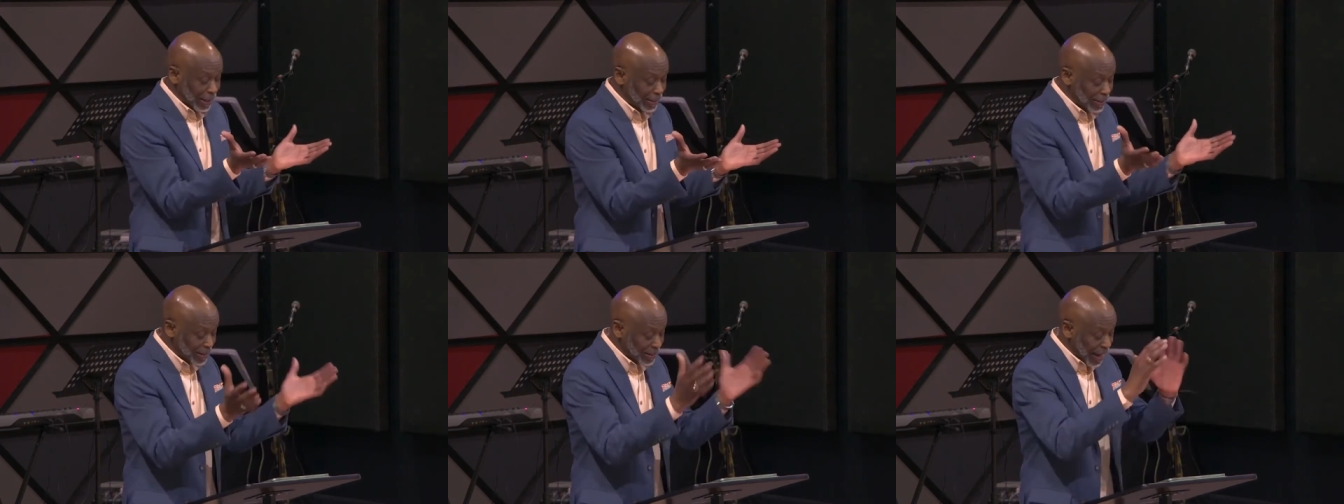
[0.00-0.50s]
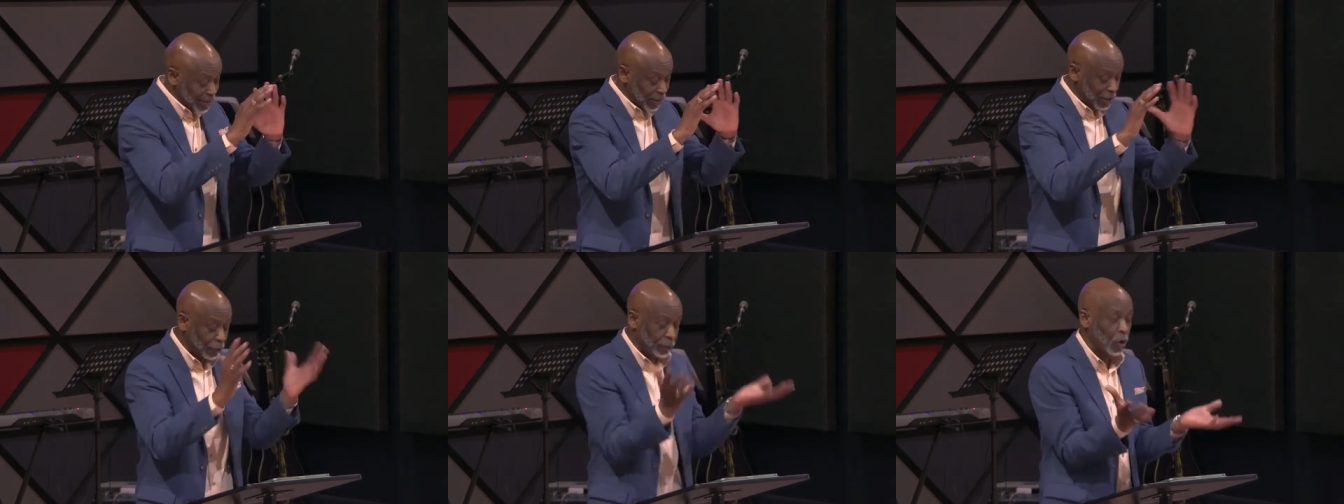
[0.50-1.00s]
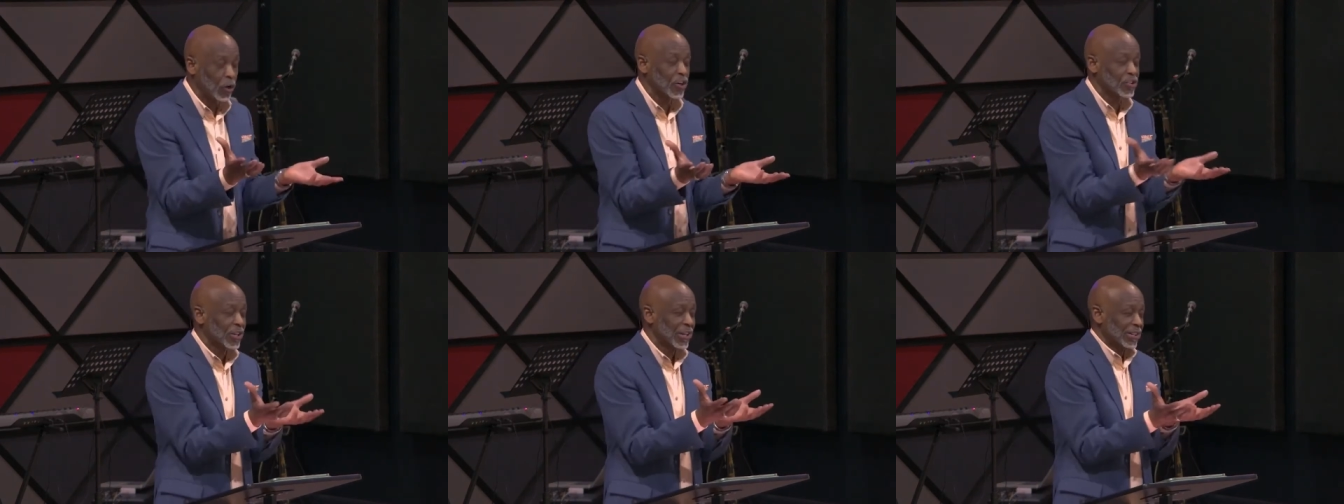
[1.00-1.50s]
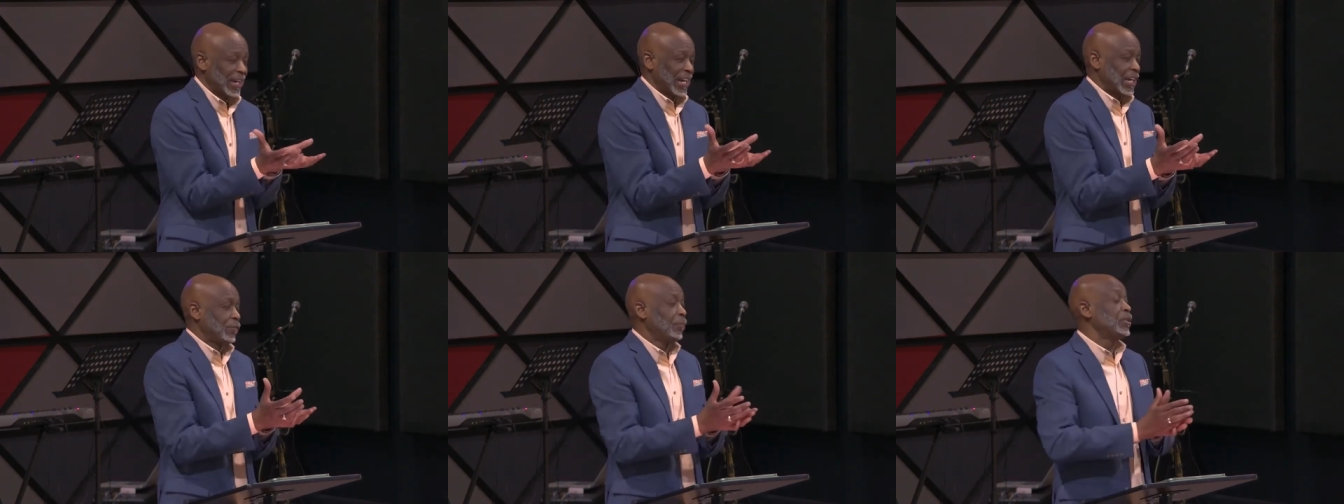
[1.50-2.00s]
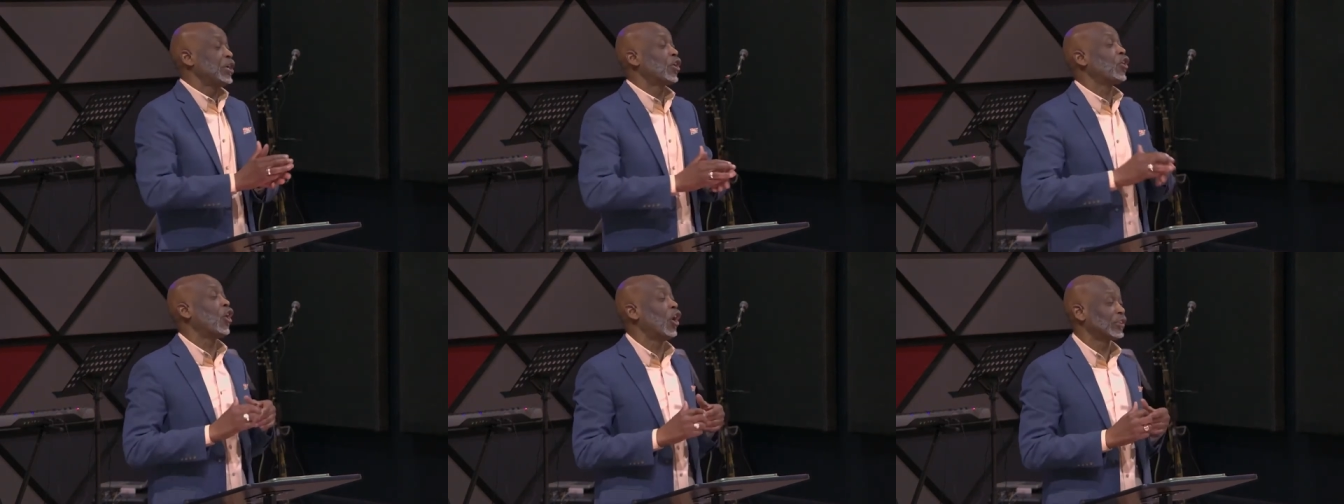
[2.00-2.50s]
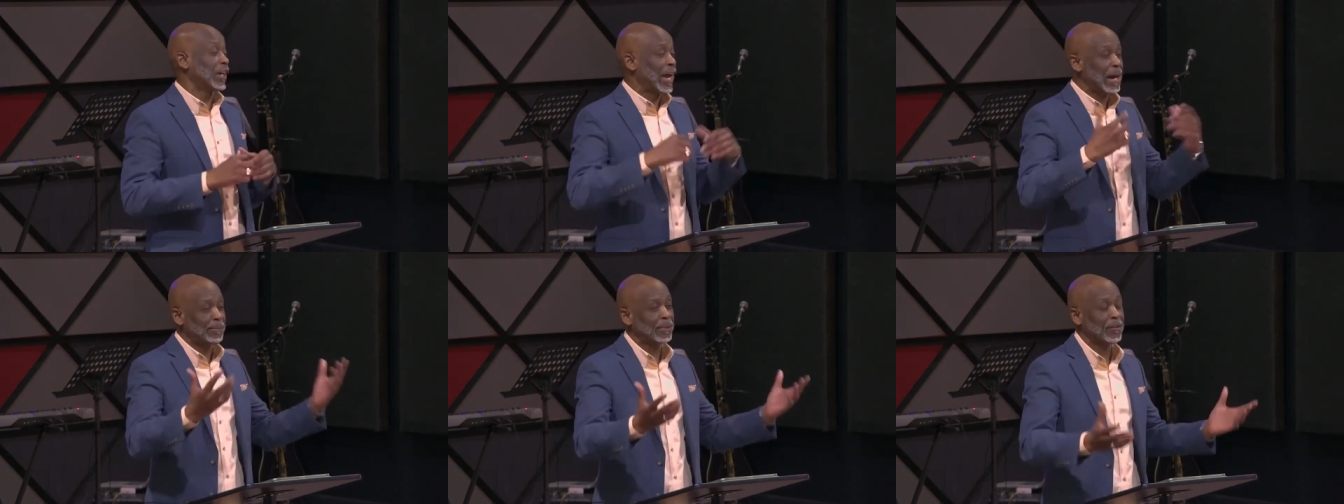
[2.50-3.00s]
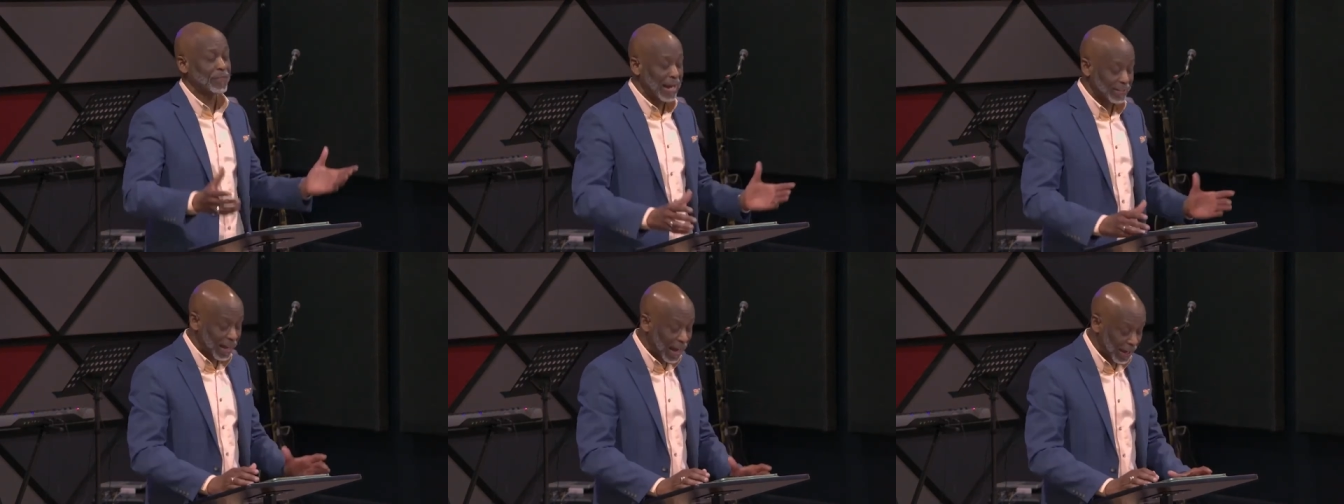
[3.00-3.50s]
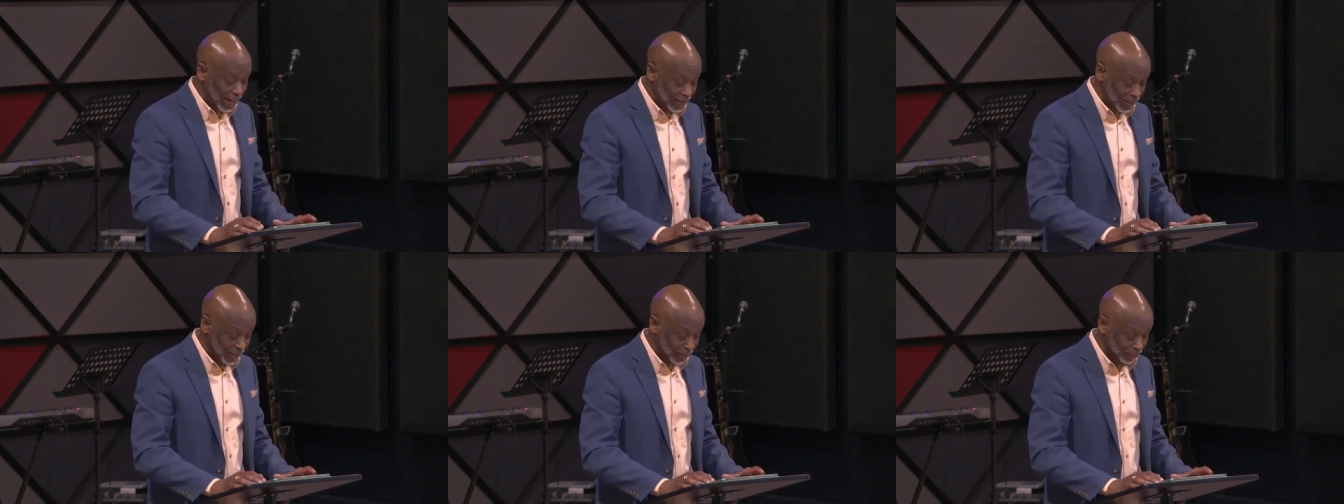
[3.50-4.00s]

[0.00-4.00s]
in the center, the focus. They're even being called the apple of God's eye.